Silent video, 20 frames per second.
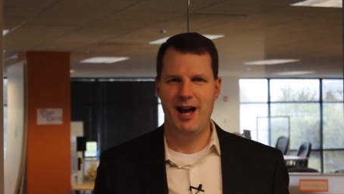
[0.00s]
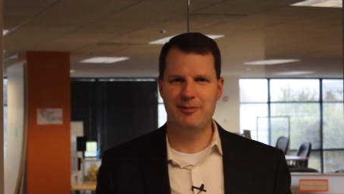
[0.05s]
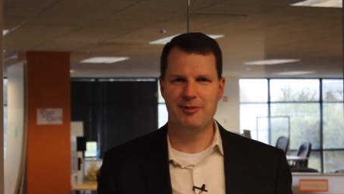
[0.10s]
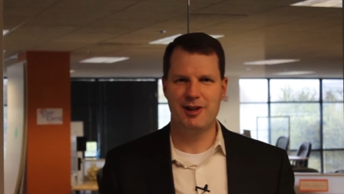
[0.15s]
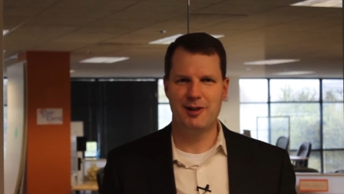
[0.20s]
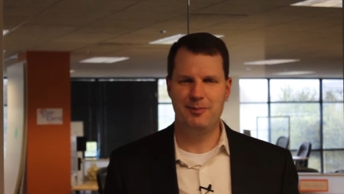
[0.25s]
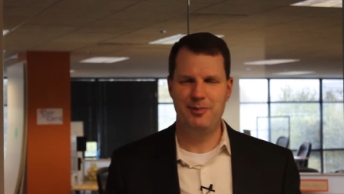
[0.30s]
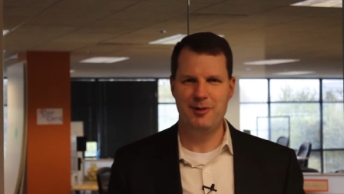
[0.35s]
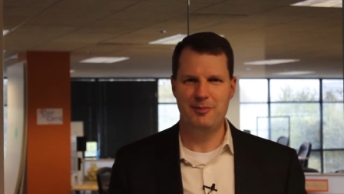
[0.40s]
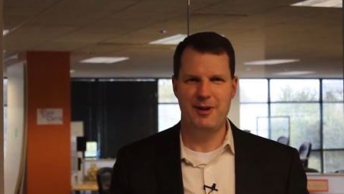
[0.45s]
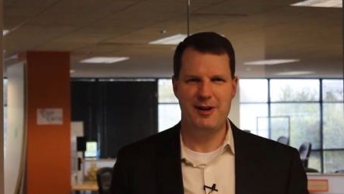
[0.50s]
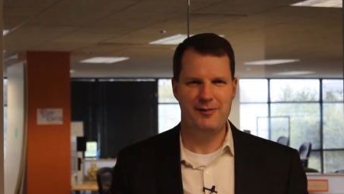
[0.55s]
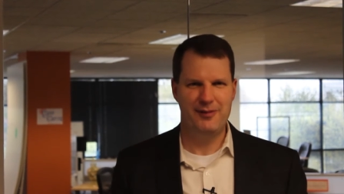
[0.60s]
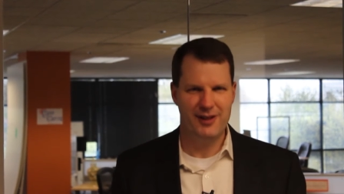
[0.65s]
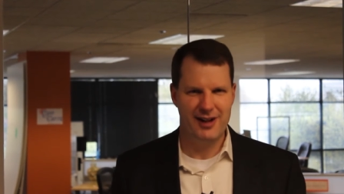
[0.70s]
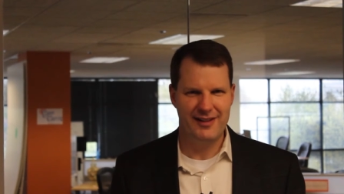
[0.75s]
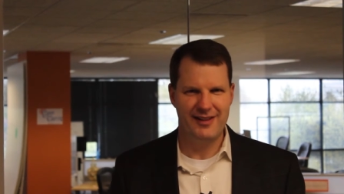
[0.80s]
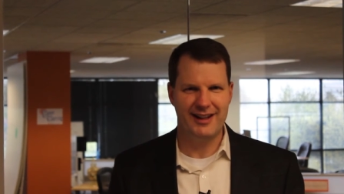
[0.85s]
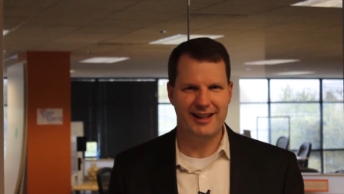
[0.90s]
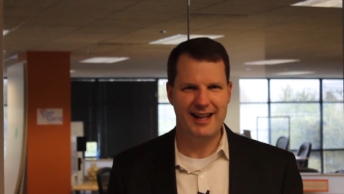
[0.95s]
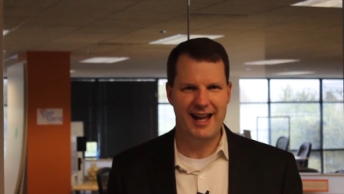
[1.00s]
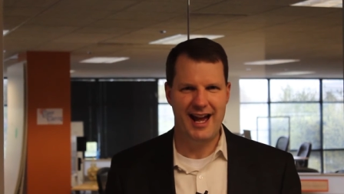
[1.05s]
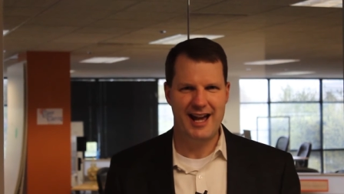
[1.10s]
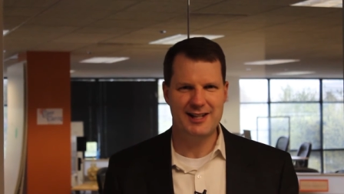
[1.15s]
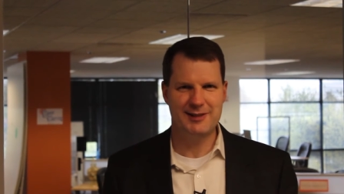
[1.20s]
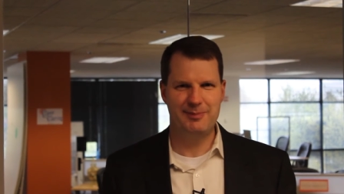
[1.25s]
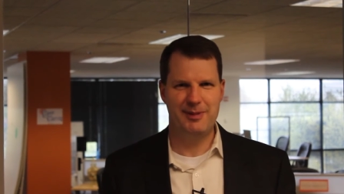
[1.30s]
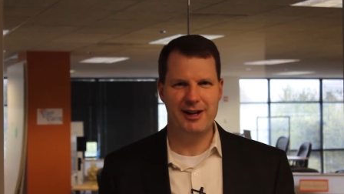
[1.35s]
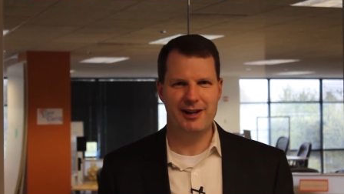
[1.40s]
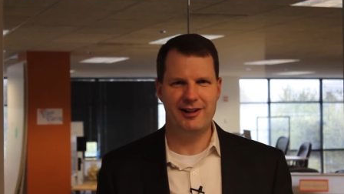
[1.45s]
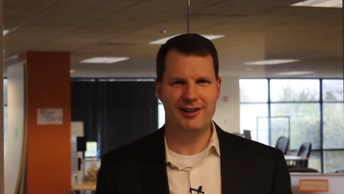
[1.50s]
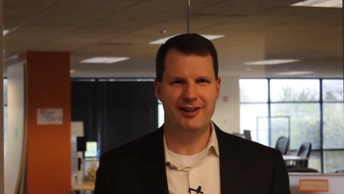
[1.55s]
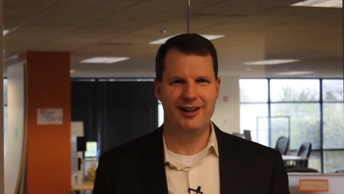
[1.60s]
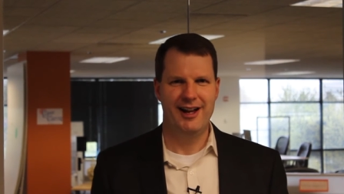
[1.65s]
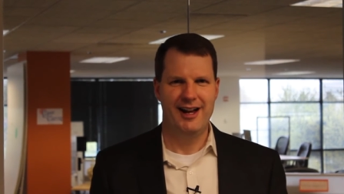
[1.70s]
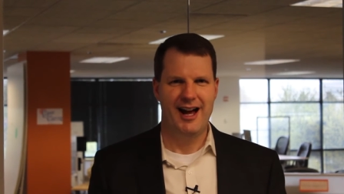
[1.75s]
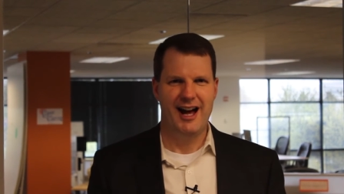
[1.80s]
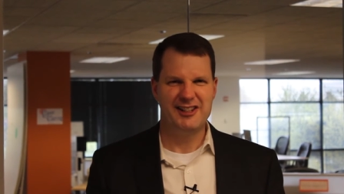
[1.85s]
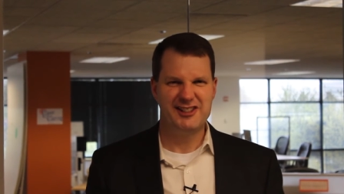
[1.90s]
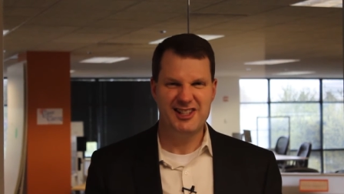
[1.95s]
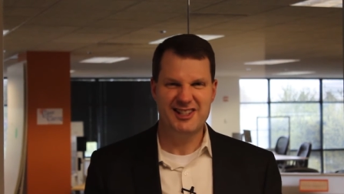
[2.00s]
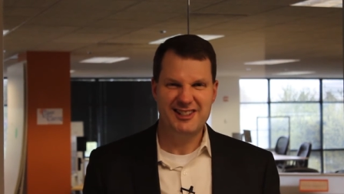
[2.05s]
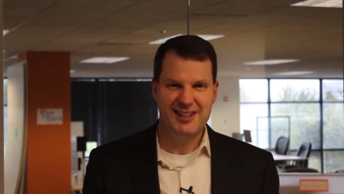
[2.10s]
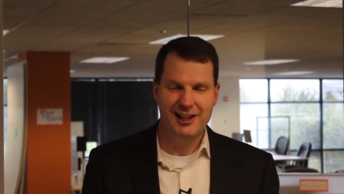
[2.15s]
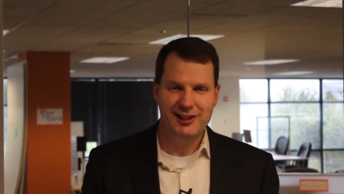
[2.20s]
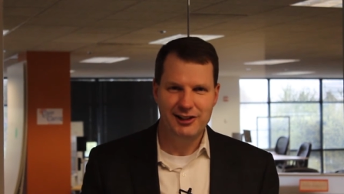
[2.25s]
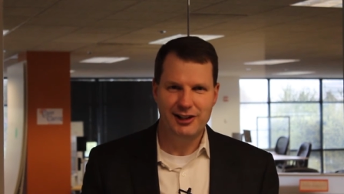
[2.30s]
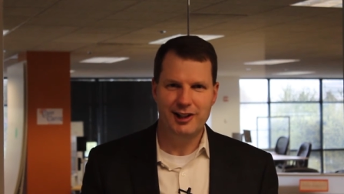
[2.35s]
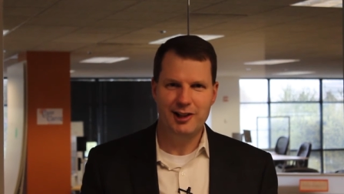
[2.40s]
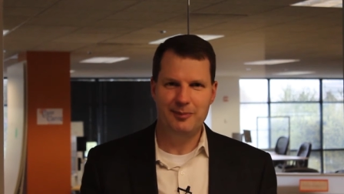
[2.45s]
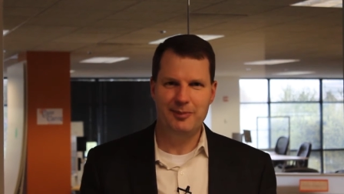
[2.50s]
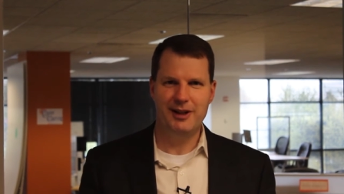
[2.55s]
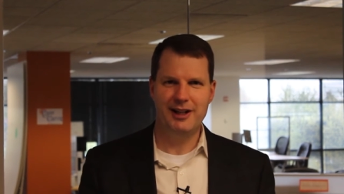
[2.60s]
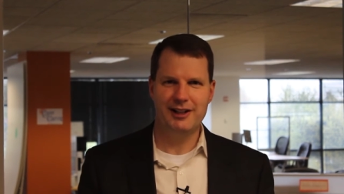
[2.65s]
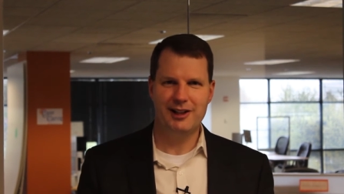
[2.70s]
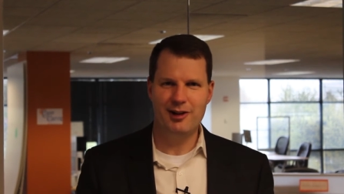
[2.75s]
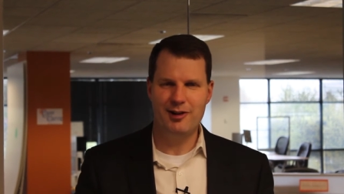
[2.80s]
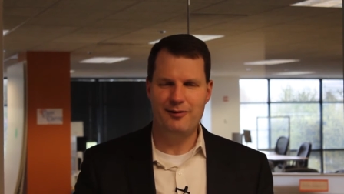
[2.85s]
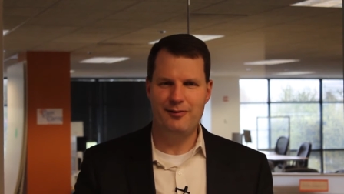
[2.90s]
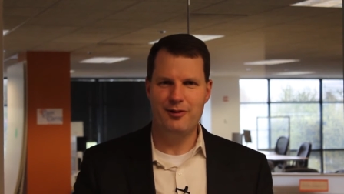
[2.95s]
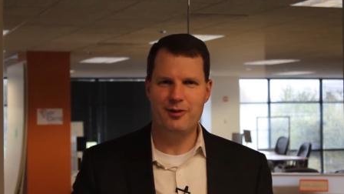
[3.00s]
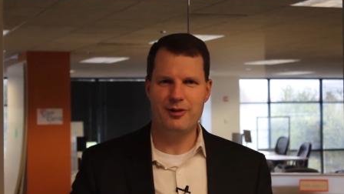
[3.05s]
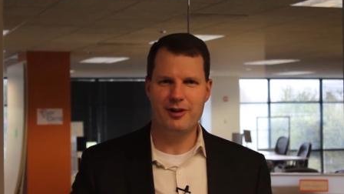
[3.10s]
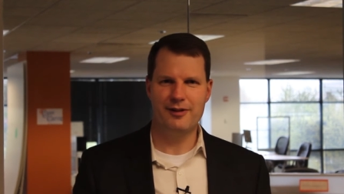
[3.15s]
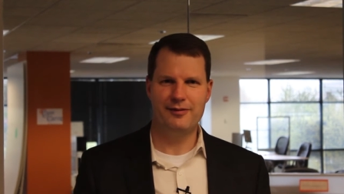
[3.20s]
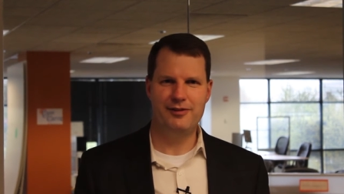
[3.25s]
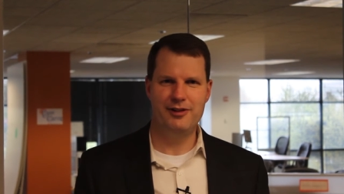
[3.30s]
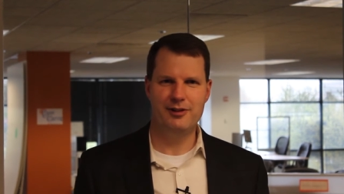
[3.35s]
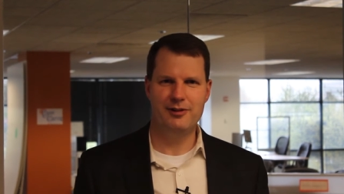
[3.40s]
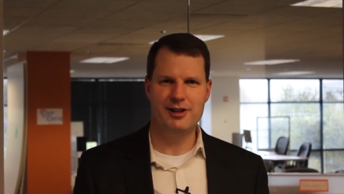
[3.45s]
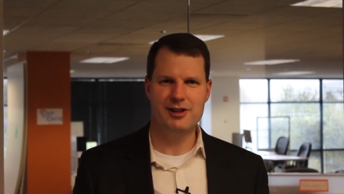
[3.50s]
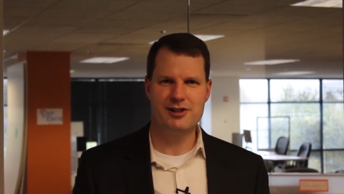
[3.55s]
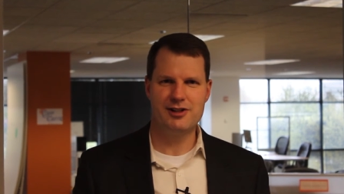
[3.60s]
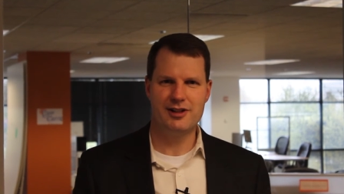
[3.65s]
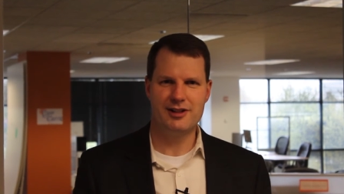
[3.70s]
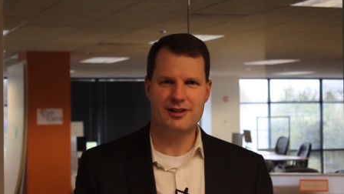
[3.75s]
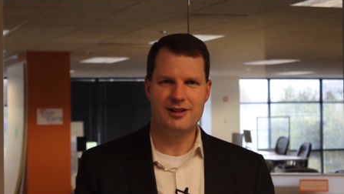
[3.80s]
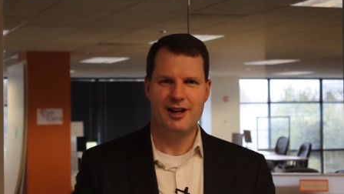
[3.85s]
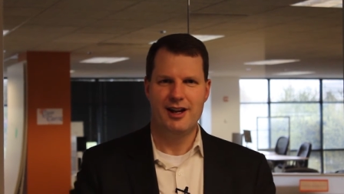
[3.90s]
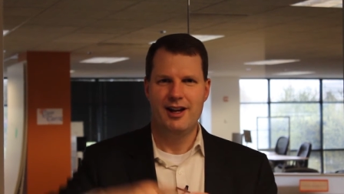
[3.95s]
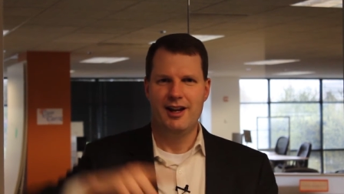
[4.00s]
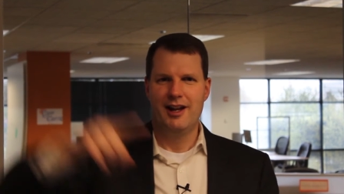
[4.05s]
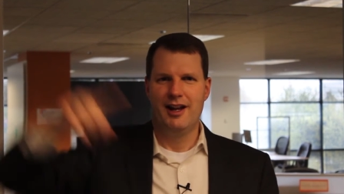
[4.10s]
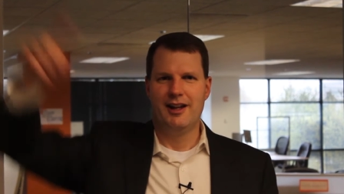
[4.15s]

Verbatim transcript: I'm going to put my foot on the gas pedal uh, just a little bit, go forward a few inches,